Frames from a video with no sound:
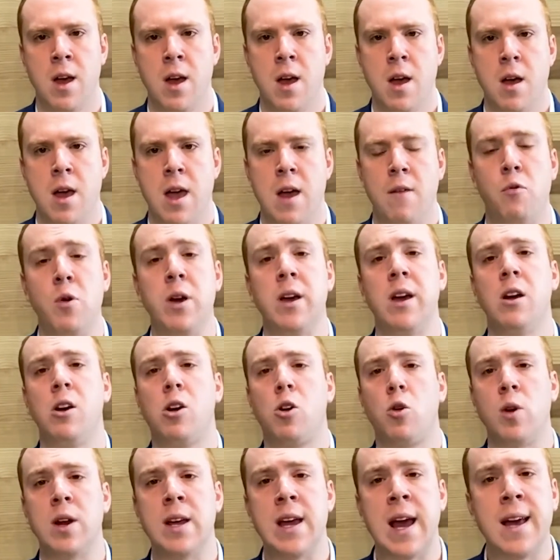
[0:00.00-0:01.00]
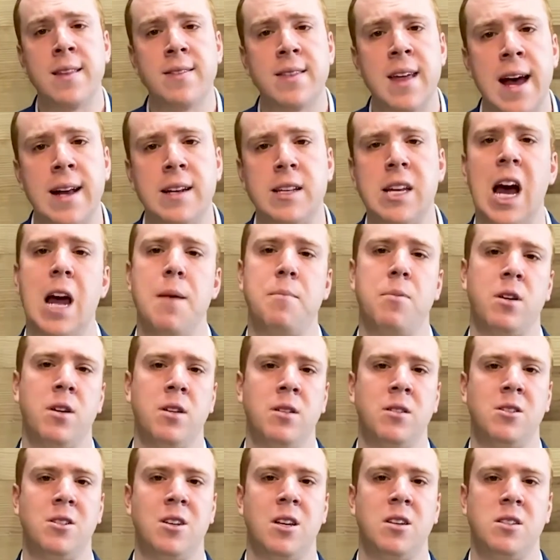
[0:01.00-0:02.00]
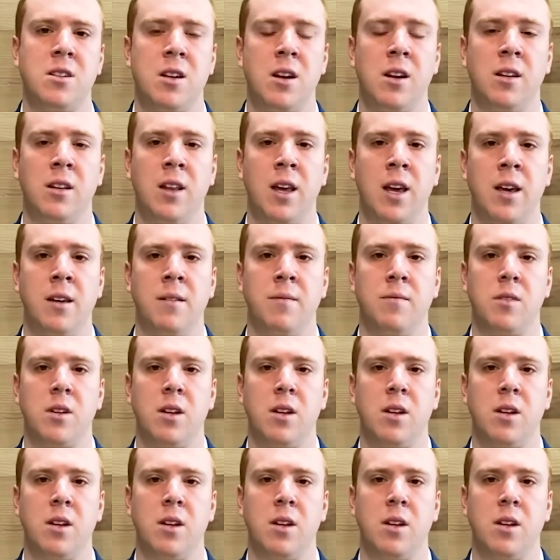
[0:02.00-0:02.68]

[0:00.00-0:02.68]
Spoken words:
If we can create that type of consistently